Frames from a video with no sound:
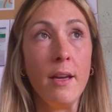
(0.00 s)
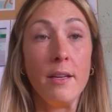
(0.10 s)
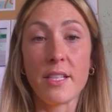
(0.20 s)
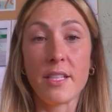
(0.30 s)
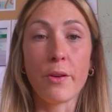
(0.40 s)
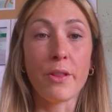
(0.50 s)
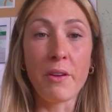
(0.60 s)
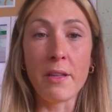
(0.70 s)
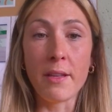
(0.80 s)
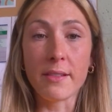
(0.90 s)
2 or
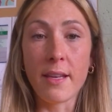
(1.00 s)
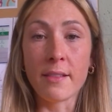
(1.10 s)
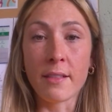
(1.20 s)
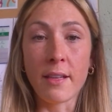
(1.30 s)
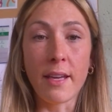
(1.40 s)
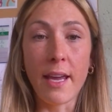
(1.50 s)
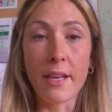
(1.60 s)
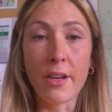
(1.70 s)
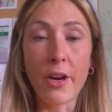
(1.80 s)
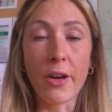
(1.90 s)
3 this season, like
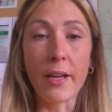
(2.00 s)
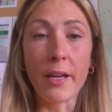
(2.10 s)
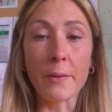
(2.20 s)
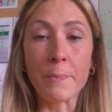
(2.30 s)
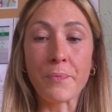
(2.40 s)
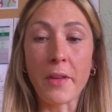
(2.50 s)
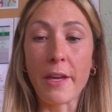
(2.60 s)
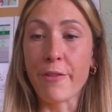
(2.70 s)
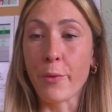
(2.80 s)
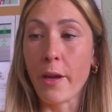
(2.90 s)
Katie Corrigan,
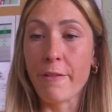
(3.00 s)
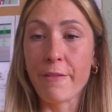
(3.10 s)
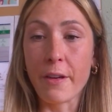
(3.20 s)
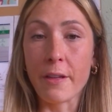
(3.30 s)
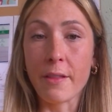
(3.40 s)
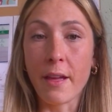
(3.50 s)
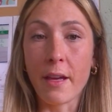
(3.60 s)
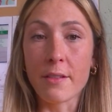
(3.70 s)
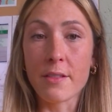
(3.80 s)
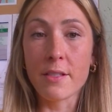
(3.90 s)
Aoife Wafer, that